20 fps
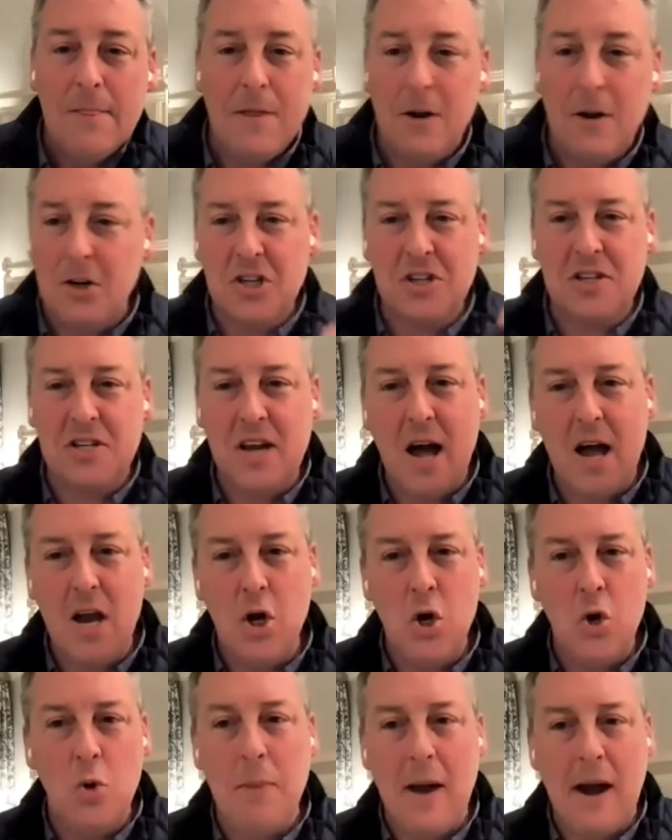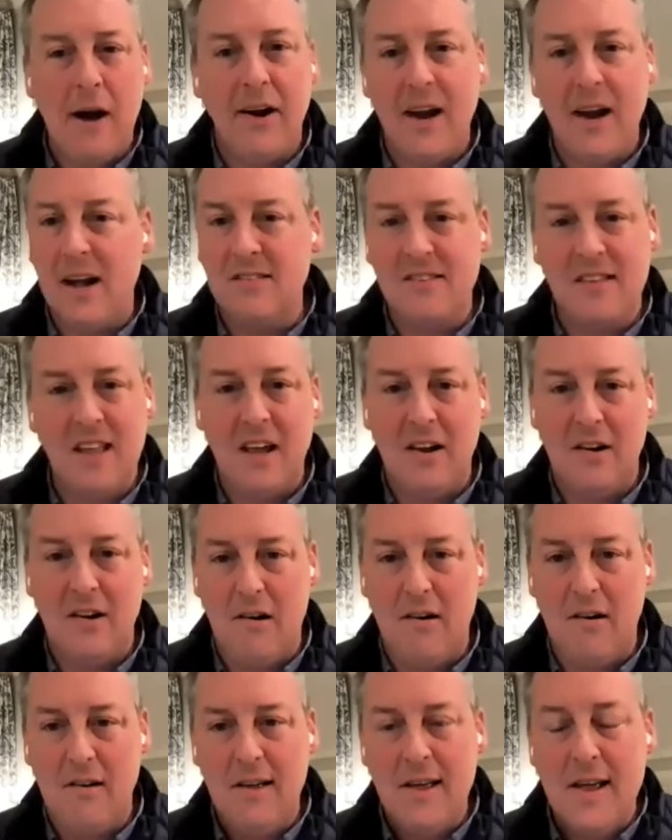They're just not new Marriott
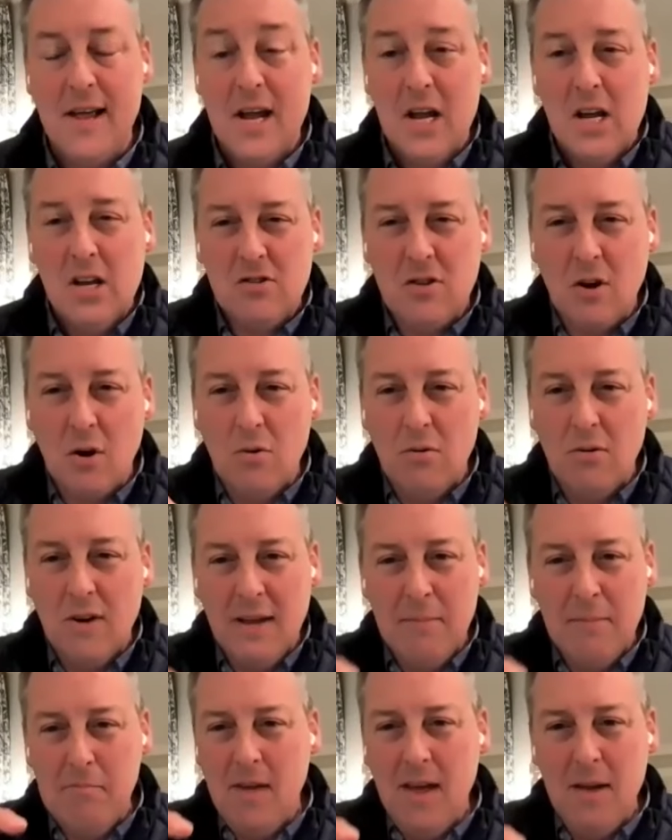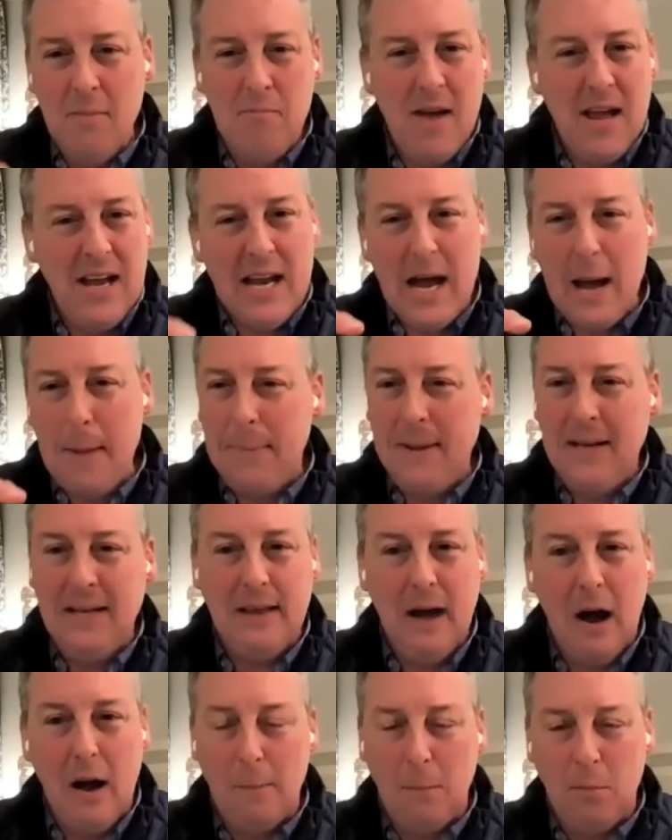standard. Yeah. So it, it may not be
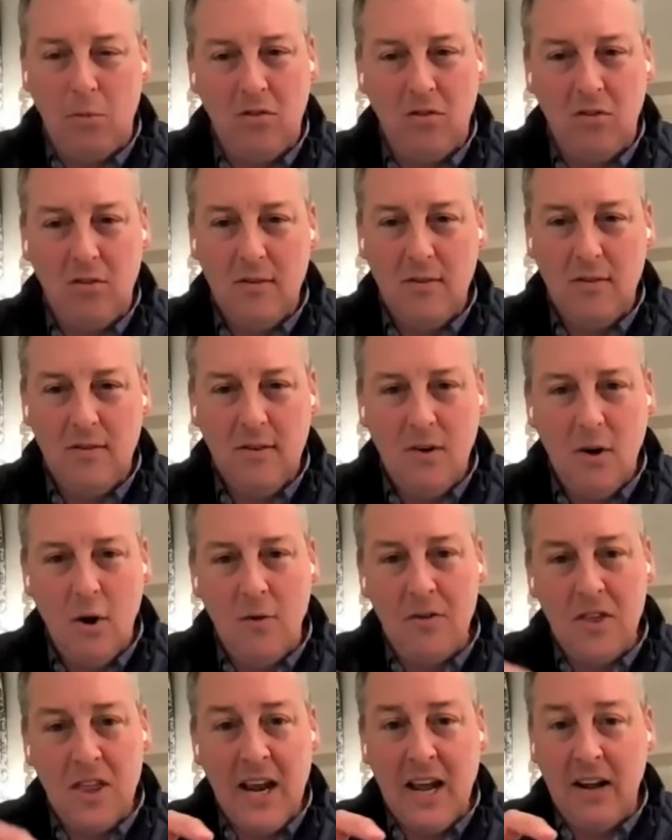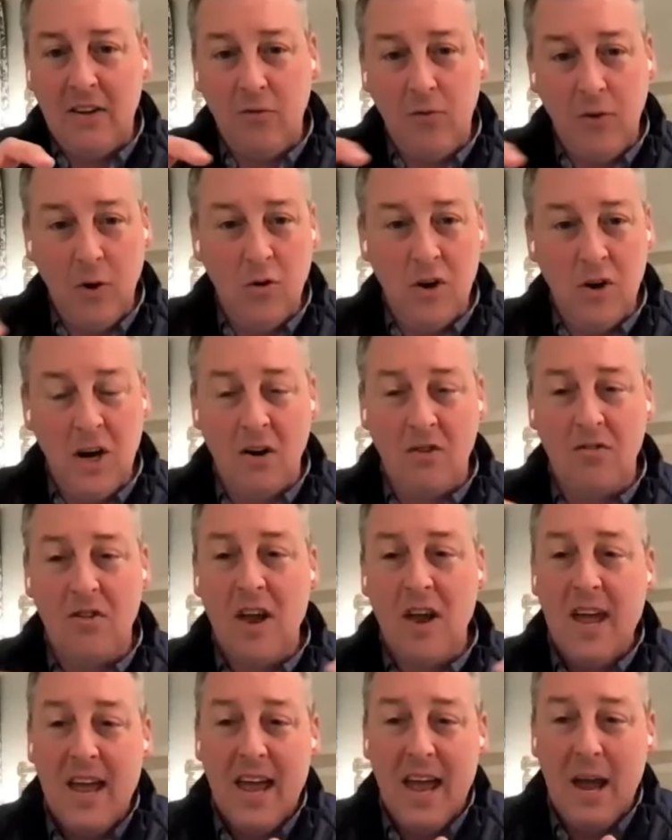dumps over the next few years.
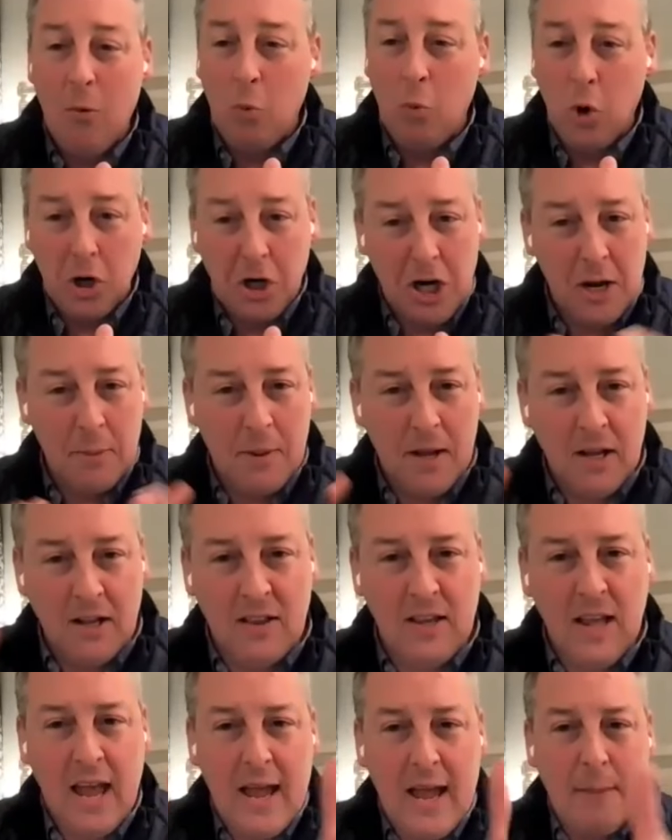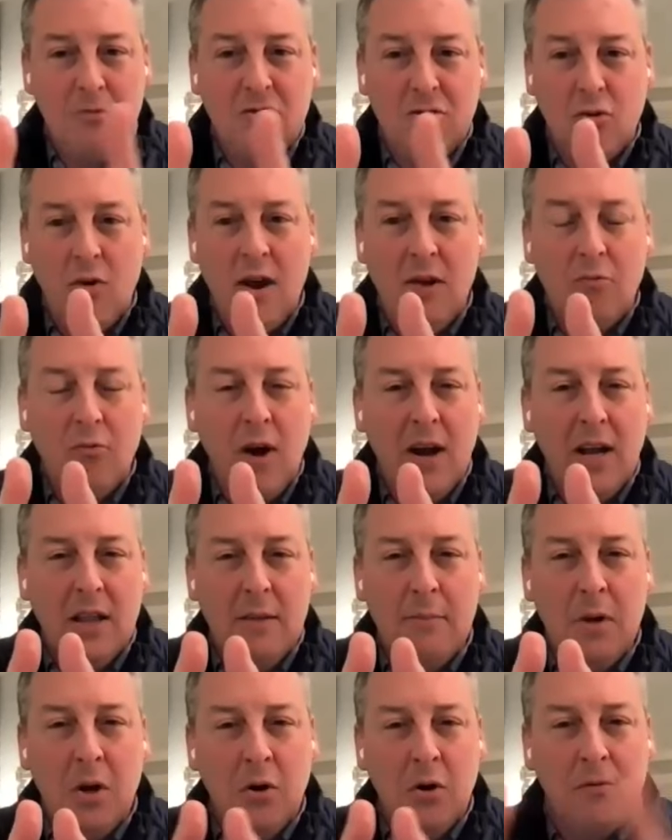Yeah. And we're going to be damn straight right in
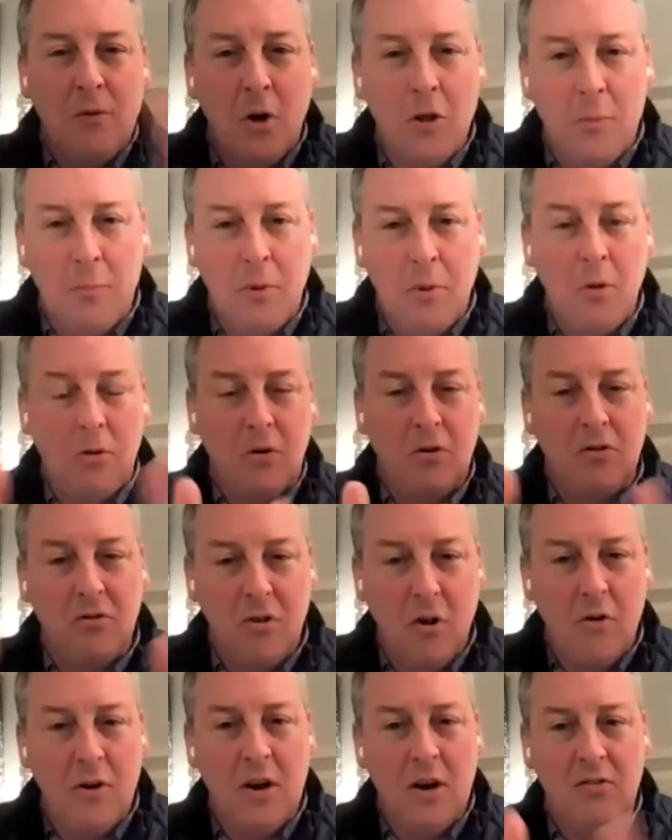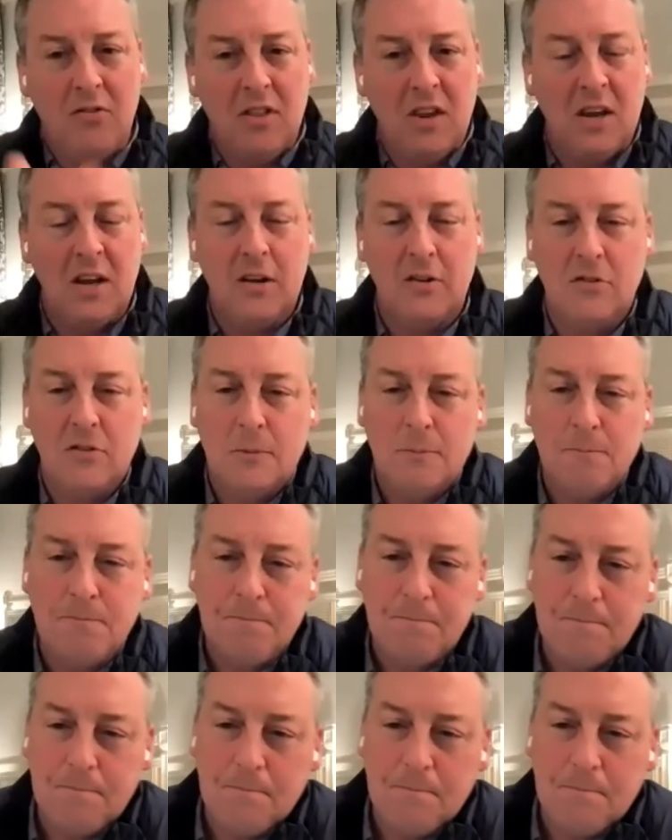the middle of all the brokers showing us the deals. It's awesome.